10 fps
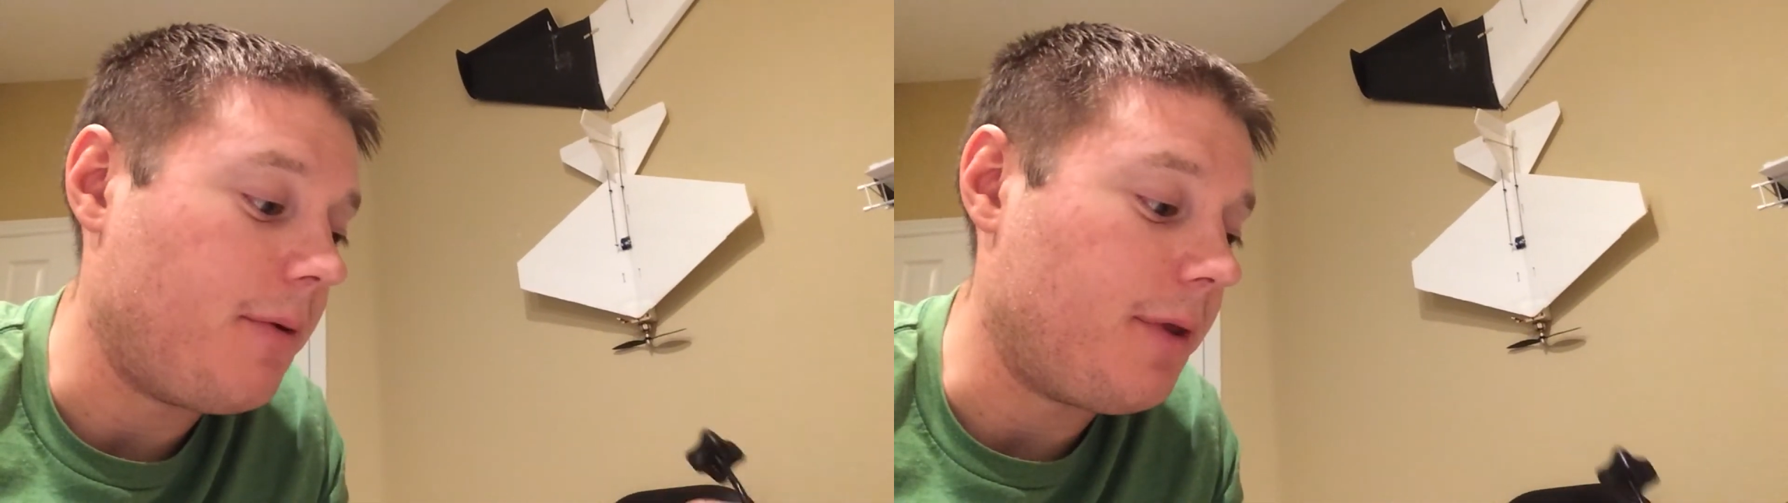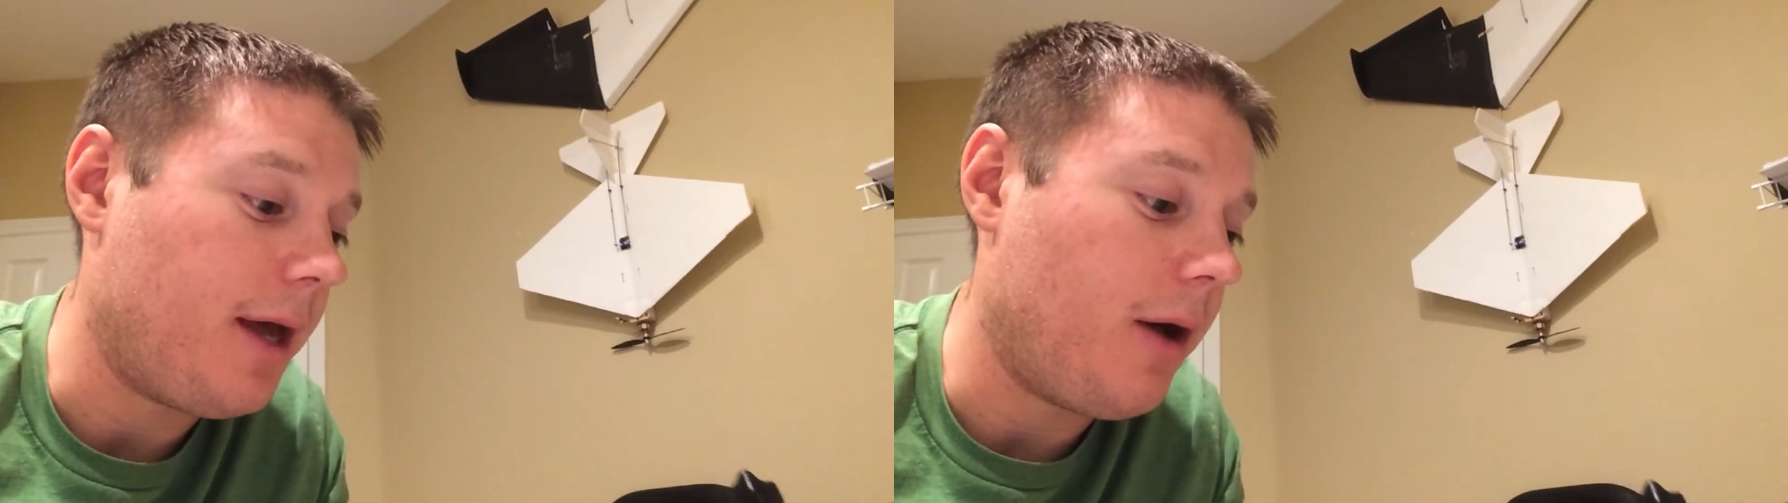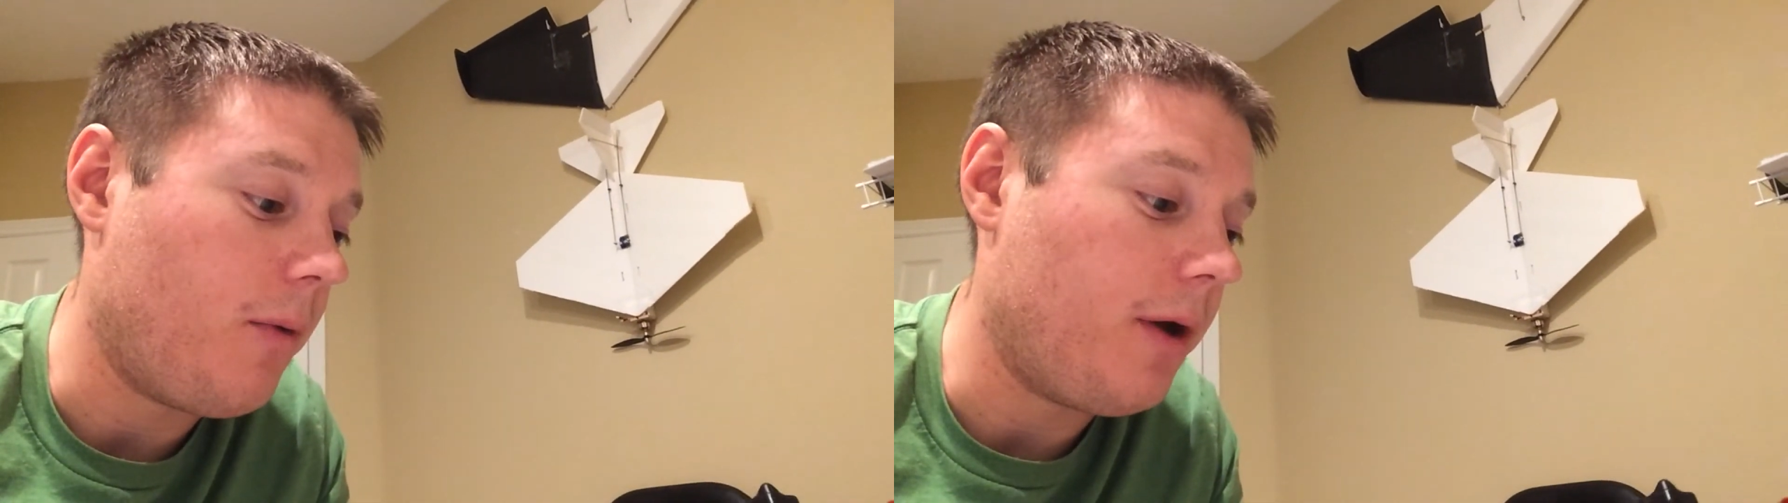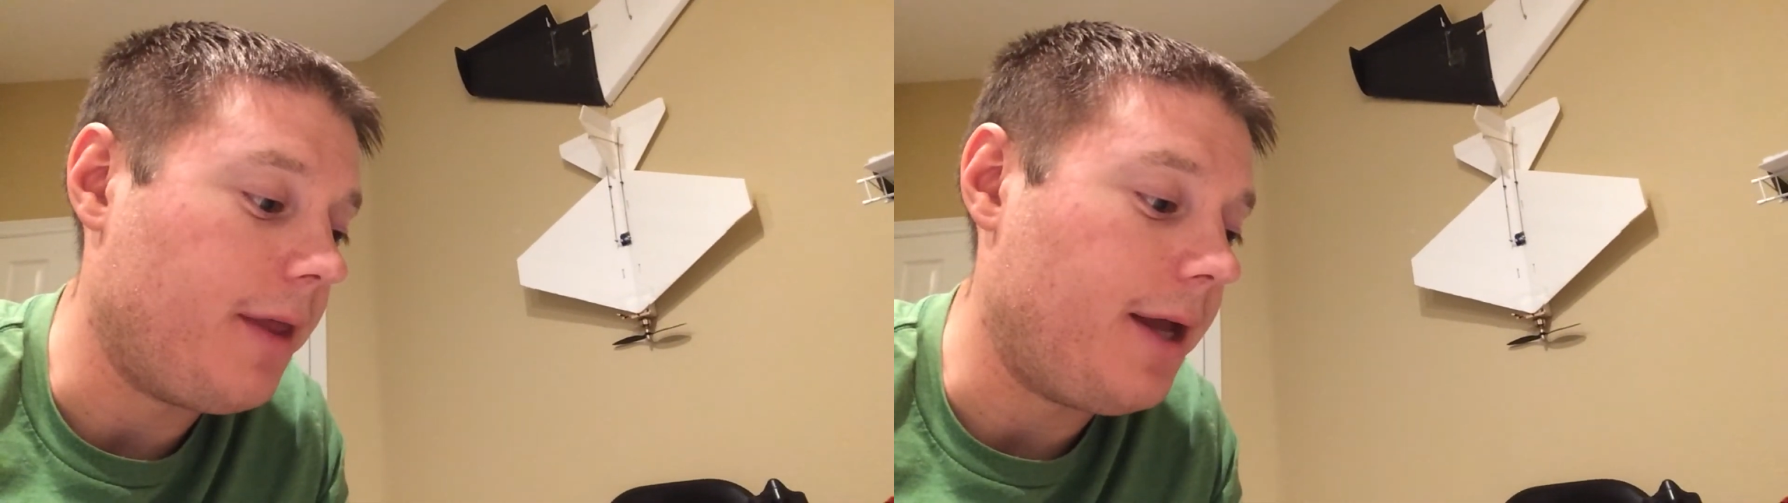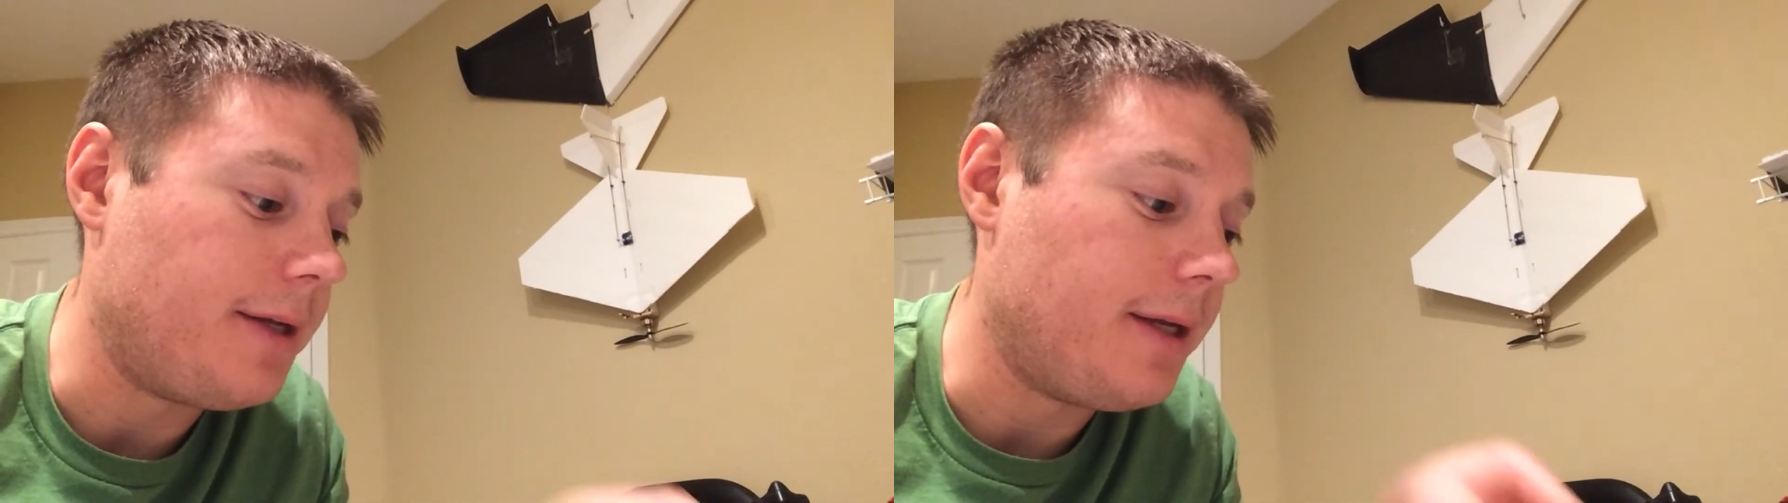with how well
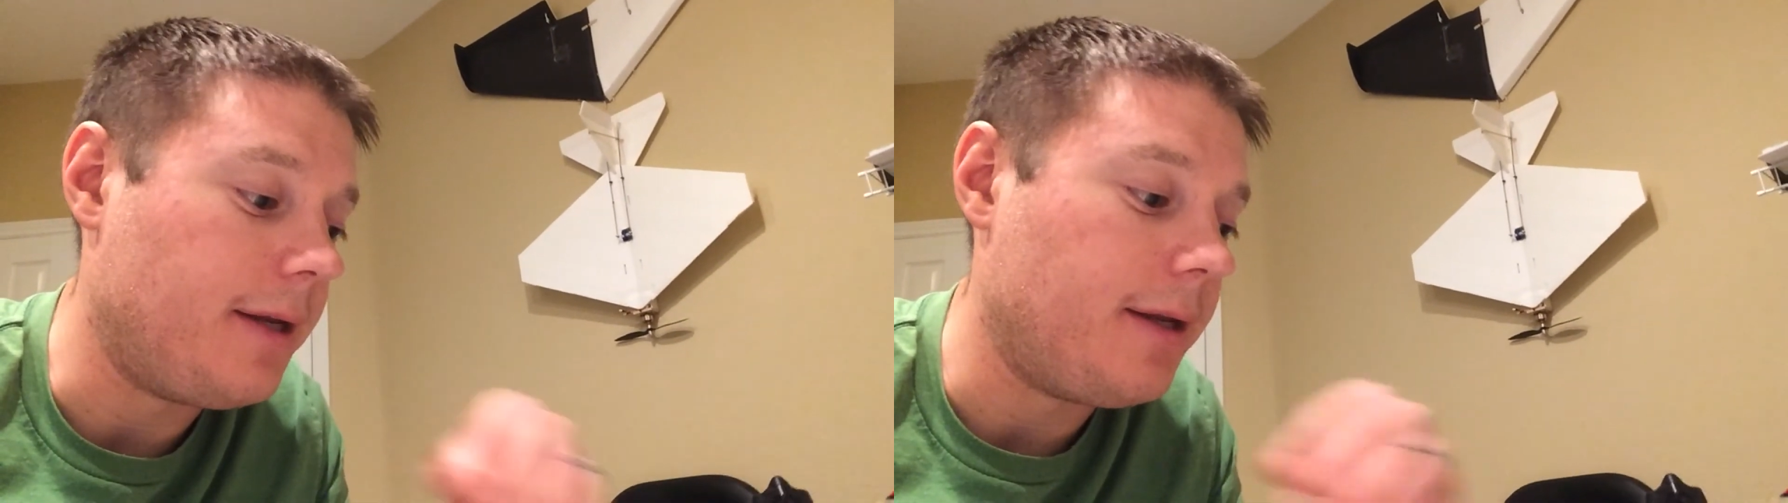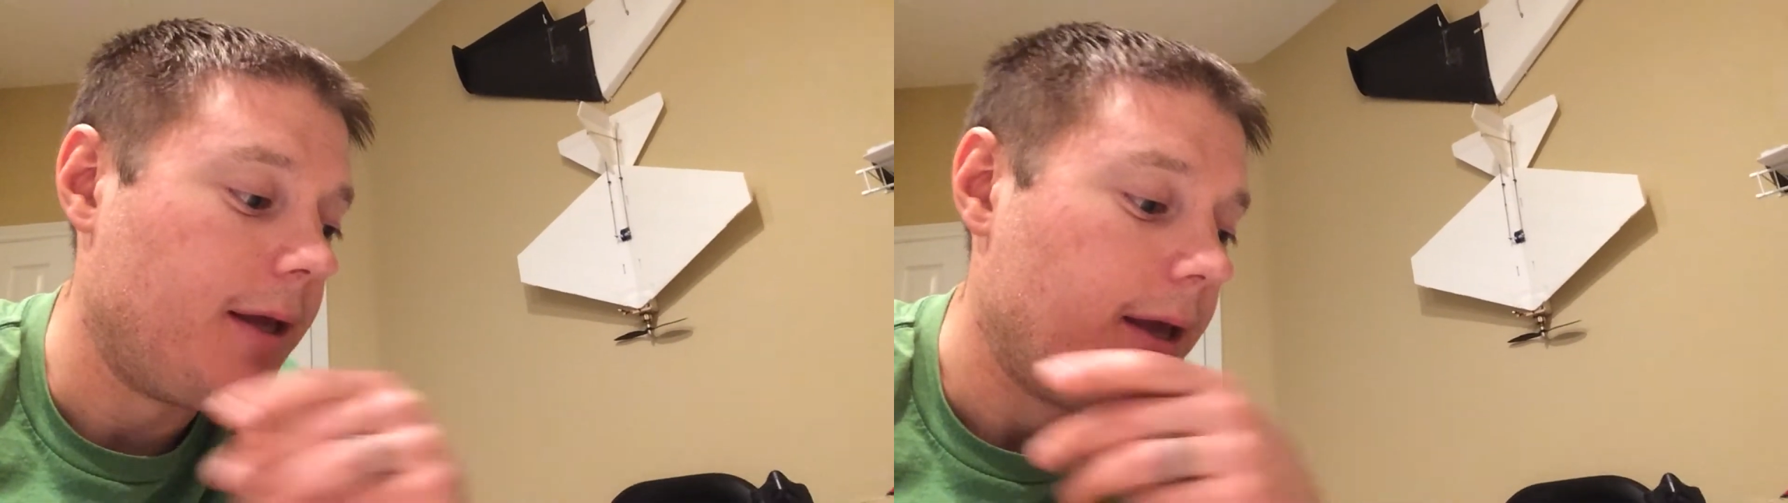that did.